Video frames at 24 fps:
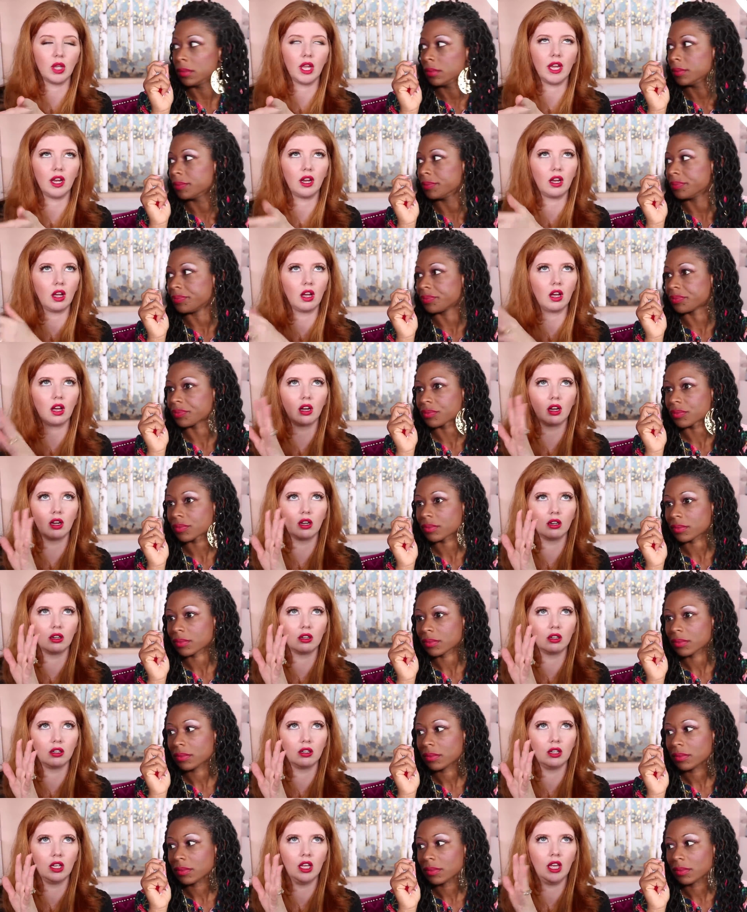Speaker 1: like
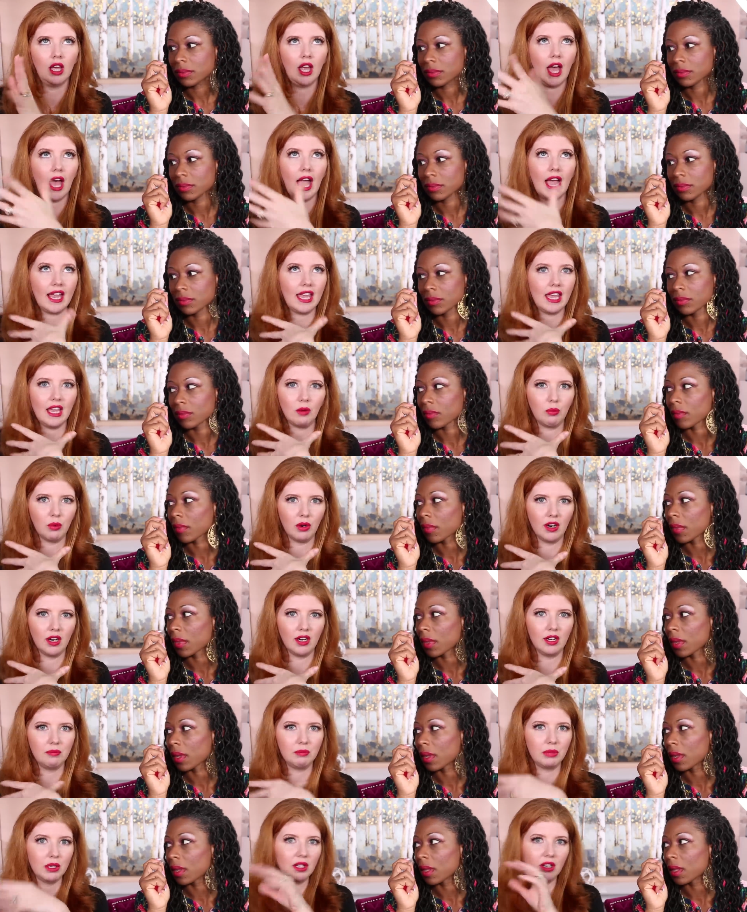oh, I can't wear it,
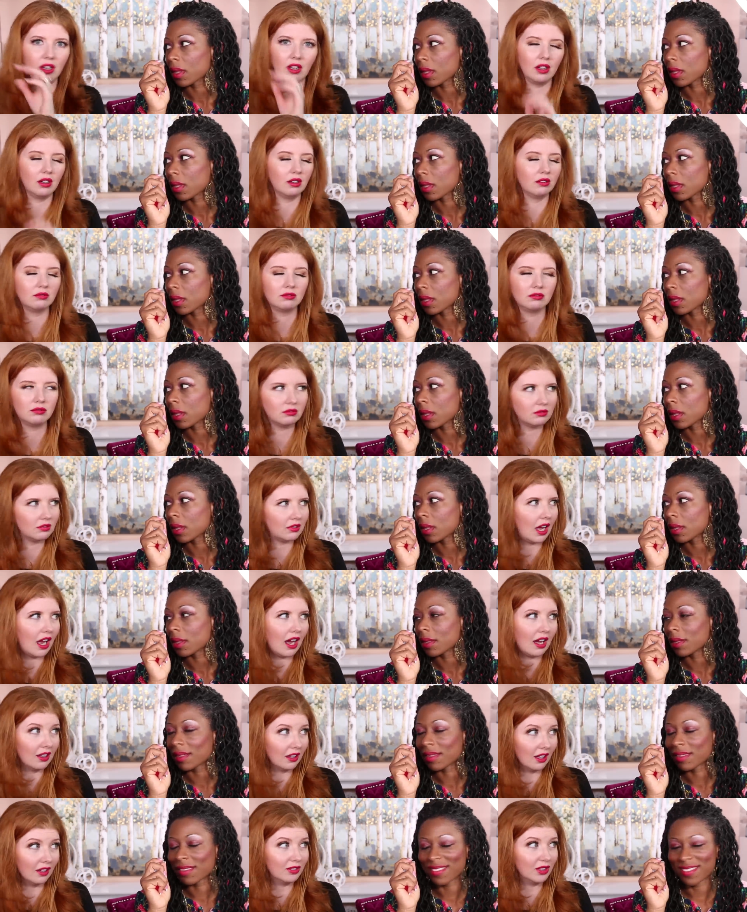but oh,
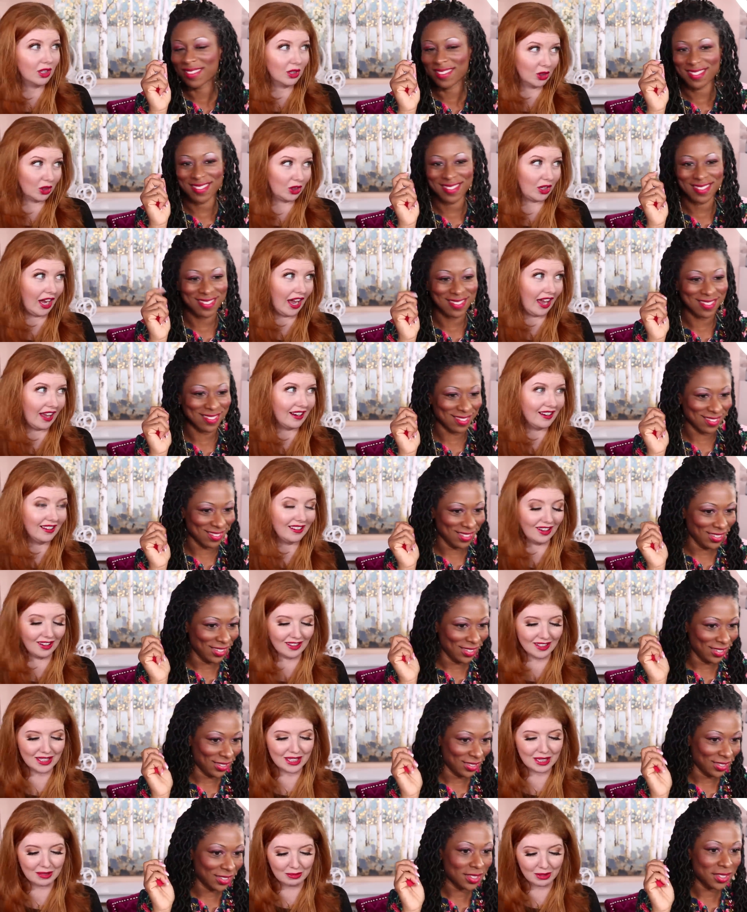I love to look at it
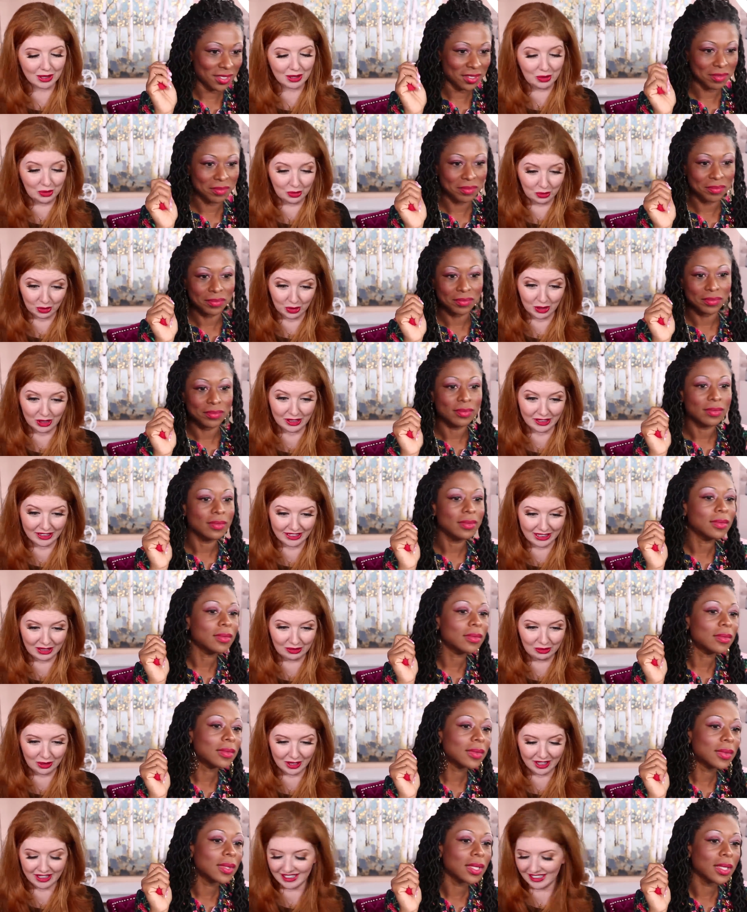on somebody who really can
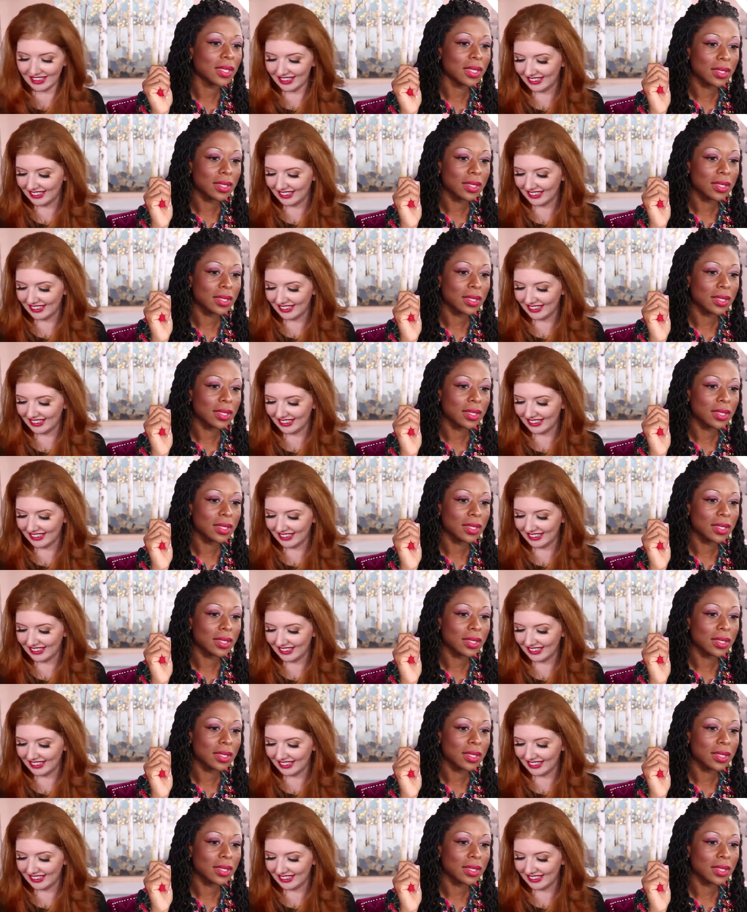wear